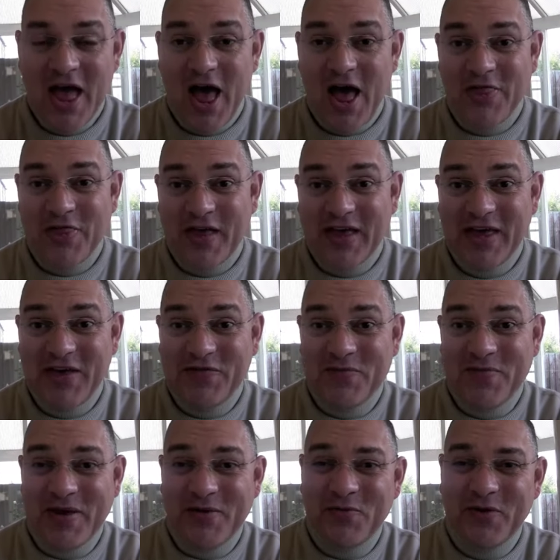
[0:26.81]
Uh, thank you for
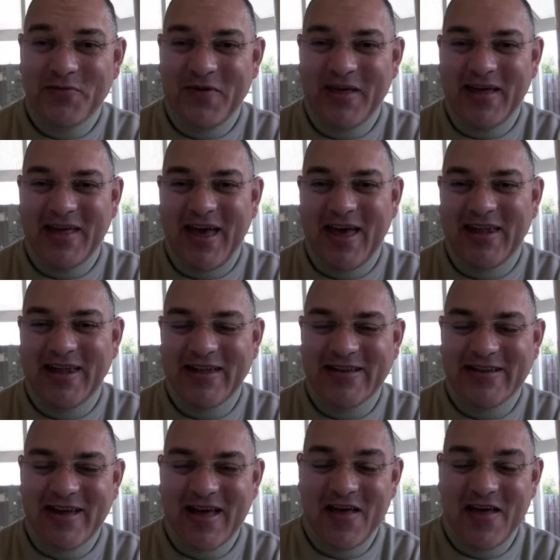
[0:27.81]
being with me again, and uh,